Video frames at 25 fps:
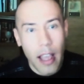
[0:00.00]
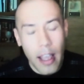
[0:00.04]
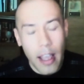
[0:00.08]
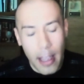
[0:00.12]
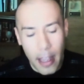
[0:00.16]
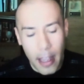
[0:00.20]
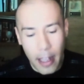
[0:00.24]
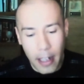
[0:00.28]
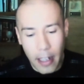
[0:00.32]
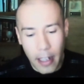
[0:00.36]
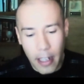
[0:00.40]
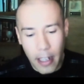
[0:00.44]

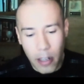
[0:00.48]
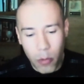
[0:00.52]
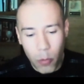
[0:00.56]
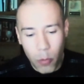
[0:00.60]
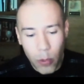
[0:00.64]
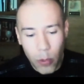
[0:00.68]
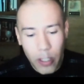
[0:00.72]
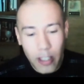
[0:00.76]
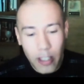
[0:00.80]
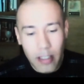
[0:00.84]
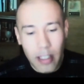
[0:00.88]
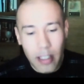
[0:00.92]
And
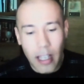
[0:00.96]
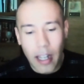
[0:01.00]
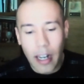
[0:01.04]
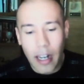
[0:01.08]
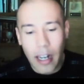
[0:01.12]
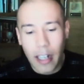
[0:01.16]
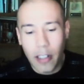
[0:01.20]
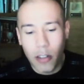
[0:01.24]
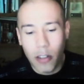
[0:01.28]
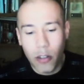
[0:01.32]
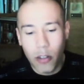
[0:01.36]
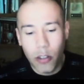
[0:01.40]
with that,
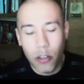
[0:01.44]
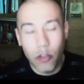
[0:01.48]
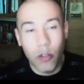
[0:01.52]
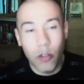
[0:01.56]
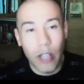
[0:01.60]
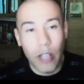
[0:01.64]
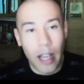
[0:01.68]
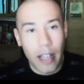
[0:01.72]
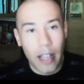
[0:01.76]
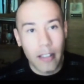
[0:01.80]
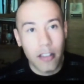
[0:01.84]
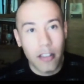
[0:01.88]
I know you
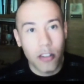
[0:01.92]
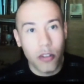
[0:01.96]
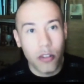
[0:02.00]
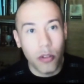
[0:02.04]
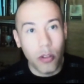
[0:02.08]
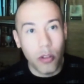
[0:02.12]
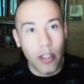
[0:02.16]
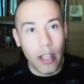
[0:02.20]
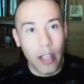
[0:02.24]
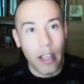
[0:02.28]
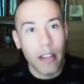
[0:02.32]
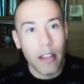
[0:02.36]
guys
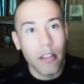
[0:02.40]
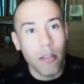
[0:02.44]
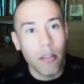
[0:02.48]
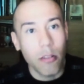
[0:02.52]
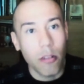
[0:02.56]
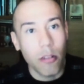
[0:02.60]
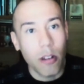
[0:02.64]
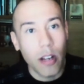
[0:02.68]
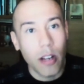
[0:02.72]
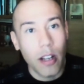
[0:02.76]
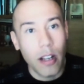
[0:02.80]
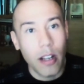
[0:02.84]

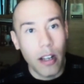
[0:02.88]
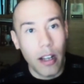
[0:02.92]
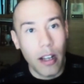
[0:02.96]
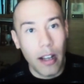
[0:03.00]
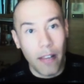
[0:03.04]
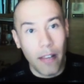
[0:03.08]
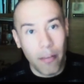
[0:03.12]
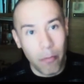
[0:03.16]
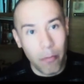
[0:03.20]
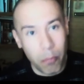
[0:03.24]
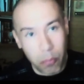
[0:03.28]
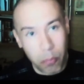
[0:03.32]
together
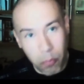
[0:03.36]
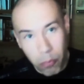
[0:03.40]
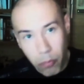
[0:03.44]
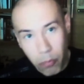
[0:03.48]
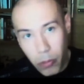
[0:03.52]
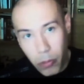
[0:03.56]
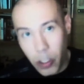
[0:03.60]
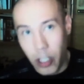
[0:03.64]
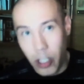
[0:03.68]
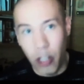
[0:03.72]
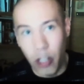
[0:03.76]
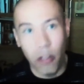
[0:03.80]
have
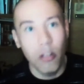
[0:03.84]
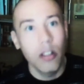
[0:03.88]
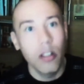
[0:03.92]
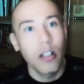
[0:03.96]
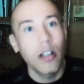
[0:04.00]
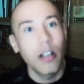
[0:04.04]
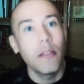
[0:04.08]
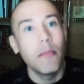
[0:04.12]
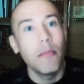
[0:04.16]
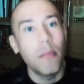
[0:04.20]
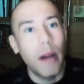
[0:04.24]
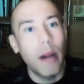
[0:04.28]

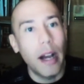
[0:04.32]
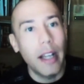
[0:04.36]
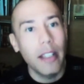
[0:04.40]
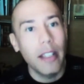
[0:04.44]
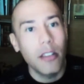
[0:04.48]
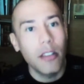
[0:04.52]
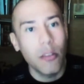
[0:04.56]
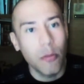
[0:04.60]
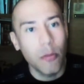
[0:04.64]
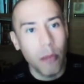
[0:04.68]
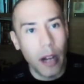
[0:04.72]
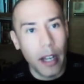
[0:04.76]
combined
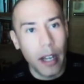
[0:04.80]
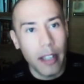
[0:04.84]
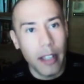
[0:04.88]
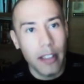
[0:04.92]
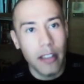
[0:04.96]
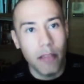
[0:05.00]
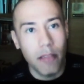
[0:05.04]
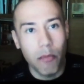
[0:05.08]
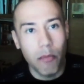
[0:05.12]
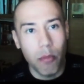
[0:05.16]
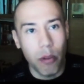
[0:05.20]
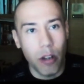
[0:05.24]
your
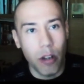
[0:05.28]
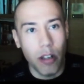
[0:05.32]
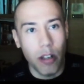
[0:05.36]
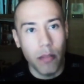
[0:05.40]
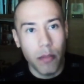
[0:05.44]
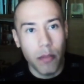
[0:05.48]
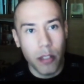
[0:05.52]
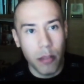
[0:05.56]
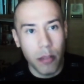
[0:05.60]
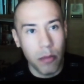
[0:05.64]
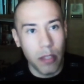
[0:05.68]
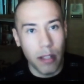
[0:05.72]
minds and brought up
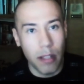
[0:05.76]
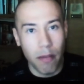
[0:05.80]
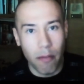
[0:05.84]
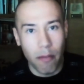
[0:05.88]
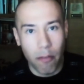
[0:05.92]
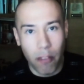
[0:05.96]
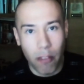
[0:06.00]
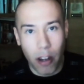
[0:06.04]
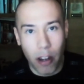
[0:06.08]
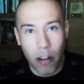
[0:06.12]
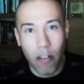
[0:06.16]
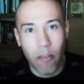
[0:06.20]
something
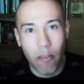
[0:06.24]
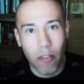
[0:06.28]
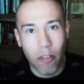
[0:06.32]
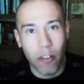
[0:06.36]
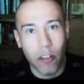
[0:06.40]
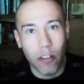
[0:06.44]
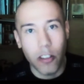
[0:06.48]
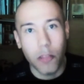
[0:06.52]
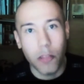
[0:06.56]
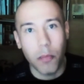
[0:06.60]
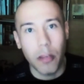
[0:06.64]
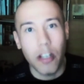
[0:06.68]
very, very
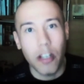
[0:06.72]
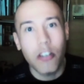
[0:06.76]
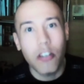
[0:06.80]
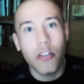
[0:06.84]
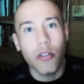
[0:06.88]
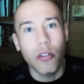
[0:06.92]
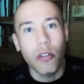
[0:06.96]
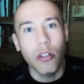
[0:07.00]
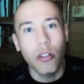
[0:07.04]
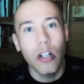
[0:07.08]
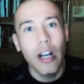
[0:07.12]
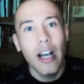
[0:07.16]

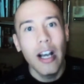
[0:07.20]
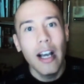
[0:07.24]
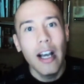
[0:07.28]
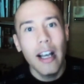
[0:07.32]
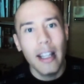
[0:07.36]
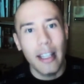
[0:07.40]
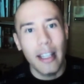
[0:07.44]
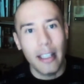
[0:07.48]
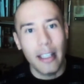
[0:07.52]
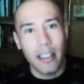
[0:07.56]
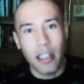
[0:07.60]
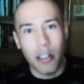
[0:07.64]
special
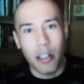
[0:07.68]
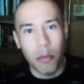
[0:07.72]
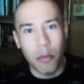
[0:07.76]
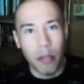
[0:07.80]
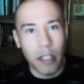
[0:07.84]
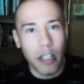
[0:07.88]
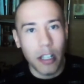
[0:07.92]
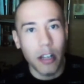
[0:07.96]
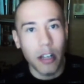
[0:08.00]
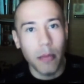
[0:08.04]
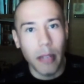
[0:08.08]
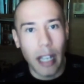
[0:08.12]
that's going to be
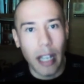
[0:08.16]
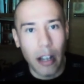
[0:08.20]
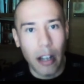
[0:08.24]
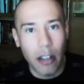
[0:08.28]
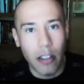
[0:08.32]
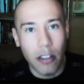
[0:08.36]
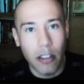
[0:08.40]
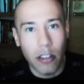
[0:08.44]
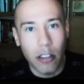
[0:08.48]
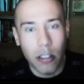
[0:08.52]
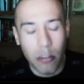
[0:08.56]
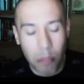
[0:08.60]
coming out
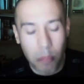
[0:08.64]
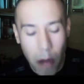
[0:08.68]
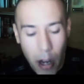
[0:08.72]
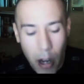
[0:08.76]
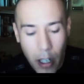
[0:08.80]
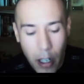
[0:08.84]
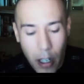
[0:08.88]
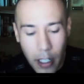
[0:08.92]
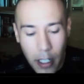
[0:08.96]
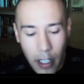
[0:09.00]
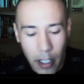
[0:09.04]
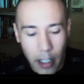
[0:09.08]
into the
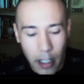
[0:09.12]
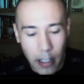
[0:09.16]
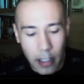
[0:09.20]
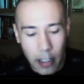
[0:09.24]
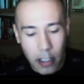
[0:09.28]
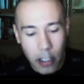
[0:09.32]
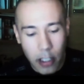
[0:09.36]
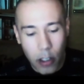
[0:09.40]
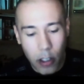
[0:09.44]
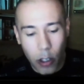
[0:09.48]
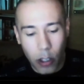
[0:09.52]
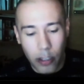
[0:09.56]
market, and
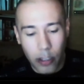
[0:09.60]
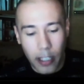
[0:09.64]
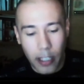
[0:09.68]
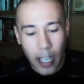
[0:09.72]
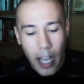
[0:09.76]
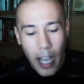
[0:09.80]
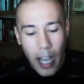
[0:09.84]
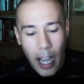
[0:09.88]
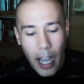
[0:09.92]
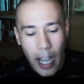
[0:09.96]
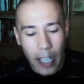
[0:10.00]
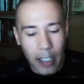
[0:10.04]
it's called
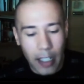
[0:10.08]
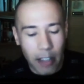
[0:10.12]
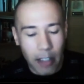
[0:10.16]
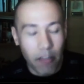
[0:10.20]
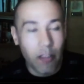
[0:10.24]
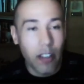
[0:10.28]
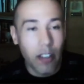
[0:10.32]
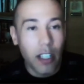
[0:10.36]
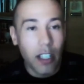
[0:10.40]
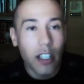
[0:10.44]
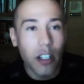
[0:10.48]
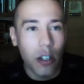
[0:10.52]

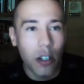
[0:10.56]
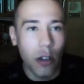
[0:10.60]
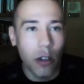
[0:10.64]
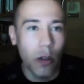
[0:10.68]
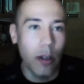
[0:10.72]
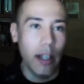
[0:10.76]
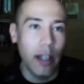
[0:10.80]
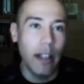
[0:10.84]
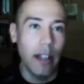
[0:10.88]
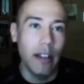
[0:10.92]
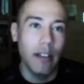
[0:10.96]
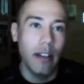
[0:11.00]

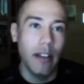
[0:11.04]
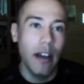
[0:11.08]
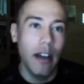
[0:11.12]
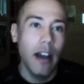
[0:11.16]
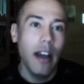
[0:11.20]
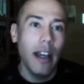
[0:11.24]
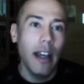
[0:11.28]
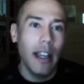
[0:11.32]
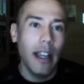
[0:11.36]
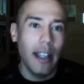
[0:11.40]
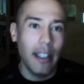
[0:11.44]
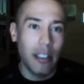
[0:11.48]
Adivino, and
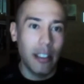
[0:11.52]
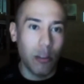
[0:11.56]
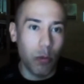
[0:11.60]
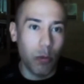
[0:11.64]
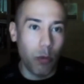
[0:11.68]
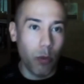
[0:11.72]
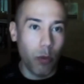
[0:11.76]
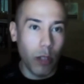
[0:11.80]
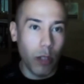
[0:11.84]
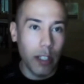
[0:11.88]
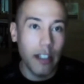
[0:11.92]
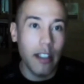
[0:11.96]
it's
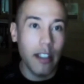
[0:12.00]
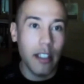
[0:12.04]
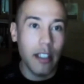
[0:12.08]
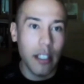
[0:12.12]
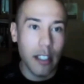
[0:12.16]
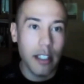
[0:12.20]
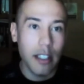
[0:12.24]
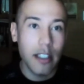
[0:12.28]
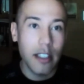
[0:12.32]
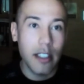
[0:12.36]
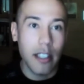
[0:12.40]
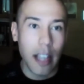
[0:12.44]
really
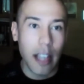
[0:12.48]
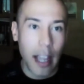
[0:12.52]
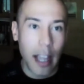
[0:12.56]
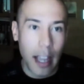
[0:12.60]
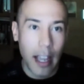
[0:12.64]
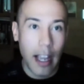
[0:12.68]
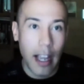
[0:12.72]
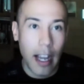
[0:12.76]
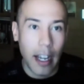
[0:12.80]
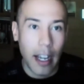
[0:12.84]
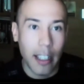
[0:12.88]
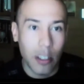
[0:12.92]
this
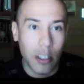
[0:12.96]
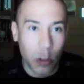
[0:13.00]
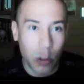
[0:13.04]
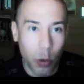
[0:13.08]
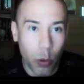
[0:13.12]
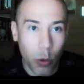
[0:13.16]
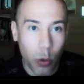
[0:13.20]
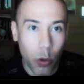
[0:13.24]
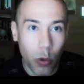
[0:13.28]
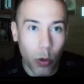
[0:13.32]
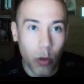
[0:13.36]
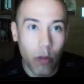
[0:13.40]
AI
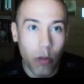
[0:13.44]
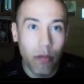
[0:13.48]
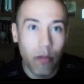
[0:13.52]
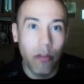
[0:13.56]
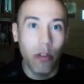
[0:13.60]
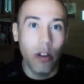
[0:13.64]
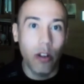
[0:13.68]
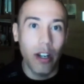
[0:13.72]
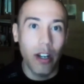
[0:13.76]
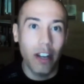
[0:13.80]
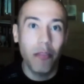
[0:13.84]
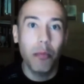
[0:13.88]
tool
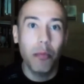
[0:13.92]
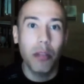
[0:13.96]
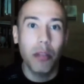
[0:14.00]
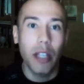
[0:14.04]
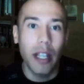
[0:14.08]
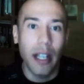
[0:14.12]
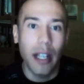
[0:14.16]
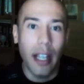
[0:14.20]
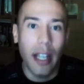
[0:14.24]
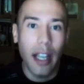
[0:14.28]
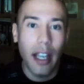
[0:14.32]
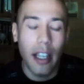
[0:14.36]
for
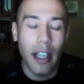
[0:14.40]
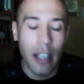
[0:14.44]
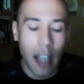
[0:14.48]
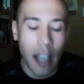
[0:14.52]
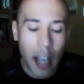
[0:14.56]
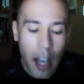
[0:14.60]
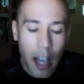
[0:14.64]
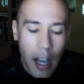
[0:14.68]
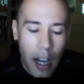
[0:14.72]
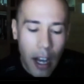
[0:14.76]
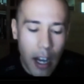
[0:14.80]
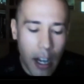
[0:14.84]
FP&A.
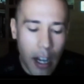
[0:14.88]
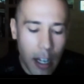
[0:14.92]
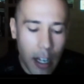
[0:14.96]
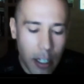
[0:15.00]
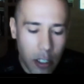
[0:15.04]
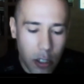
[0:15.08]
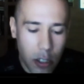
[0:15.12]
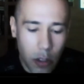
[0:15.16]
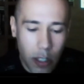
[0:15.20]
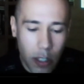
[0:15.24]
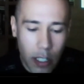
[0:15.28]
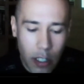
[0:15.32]

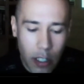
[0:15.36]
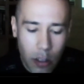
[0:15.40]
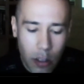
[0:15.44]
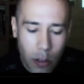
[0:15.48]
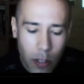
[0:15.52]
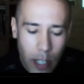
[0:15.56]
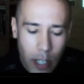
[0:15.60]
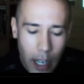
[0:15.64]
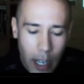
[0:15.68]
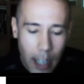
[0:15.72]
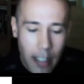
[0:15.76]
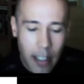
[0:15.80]
So can you
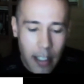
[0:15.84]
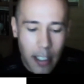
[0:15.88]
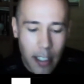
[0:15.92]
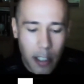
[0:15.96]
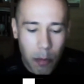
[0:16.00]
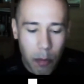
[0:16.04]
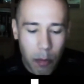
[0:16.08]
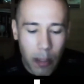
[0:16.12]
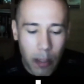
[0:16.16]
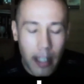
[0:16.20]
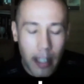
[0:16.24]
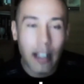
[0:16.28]
guys
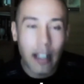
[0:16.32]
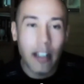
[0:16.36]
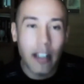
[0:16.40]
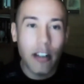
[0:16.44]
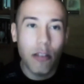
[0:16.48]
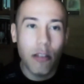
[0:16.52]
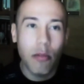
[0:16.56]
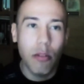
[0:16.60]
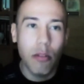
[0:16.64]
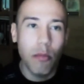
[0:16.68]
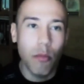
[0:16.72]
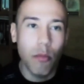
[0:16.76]
explain a little
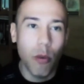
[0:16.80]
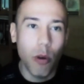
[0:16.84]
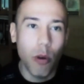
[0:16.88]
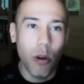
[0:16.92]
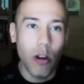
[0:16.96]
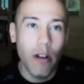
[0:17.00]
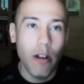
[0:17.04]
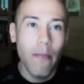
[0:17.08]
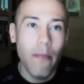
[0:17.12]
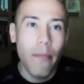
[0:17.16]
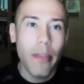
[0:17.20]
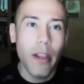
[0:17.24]
bit
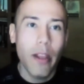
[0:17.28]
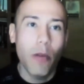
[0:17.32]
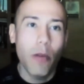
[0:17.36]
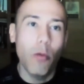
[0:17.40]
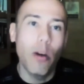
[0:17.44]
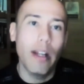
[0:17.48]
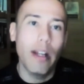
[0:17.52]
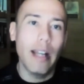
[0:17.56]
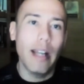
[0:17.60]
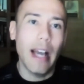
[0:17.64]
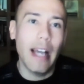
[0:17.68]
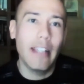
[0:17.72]
more
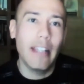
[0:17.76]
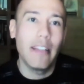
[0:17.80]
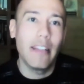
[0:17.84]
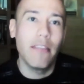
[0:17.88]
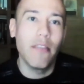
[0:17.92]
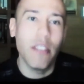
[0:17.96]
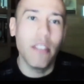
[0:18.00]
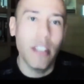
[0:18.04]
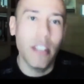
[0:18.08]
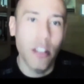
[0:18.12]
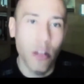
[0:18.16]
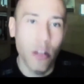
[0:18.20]
what
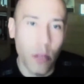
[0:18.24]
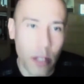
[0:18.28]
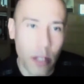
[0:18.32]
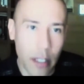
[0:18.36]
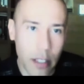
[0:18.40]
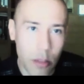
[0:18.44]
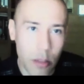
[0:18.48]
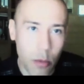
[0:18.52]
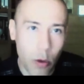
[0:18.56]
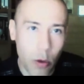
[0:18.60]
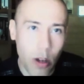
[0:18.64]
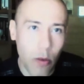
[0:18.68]
adivino
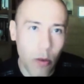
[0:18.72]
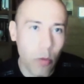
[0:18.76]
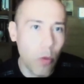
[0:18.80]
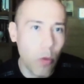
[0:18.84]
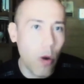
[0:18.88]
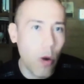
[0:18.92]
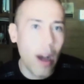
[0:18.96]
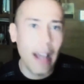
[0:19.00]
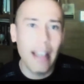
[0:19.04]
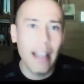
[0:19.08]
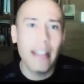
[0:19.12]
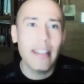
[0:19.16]
is?
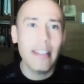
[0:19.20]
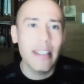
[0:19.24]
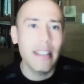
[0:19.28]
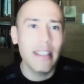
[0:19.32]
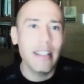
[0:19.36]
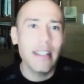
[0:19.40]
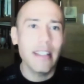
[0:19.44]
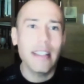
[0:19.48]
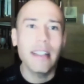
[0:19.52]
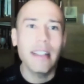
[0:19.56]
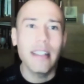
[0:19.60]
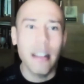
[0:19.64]
Why is
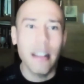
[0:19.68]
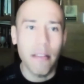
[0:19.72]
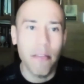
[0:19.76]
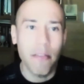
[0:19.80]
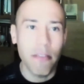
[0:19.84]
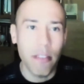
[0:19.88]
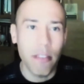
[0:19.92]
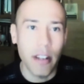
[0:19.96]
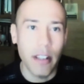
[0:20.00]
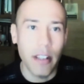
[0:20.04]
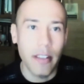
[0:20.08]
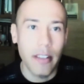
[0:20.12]
this
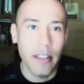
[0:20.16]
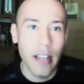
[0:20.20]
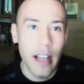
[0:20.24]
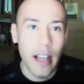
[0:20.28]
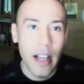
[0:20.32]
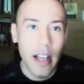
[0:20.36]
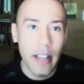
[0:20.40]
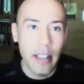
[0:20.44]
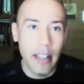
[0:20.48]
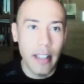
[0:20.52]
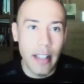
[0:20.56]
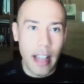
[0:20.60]
different
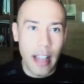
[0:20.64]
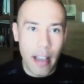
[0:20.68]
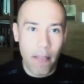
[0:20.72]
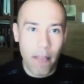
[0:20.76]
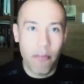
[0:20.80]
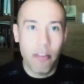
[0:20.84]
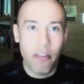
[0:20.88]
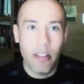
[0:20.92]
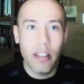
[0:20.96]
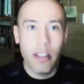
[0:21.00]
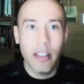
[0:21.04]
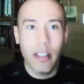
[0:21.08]
than
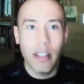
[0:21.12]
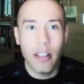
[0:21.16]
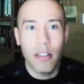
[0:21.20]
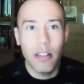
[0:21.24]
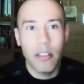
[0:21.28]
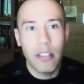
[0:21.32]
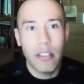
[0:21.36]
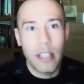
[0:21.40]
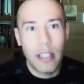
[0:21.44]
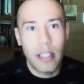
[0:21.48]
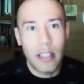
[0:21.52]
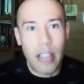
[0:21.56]
everything
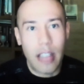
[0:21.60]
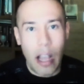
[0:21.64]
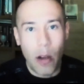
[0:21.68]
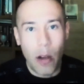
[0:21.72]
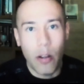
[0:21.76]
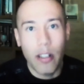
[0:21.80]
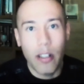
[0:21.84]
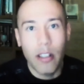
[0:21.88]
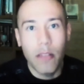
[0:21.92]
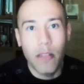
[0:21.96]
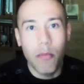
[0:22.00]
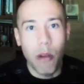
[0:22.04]
else that's out
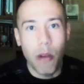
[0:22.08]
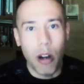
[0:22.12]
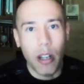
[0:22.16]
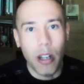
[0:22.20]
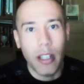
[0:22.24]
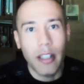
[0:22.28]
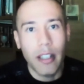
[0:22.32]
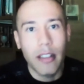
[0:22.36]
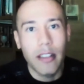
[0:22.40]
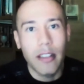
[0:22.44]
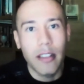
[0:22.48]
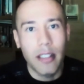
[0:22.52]
in the
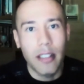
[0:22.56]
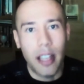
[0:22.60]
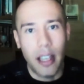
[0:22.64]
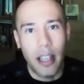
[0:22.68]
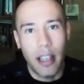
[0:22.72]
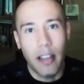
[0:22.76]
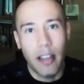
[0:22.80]
market today?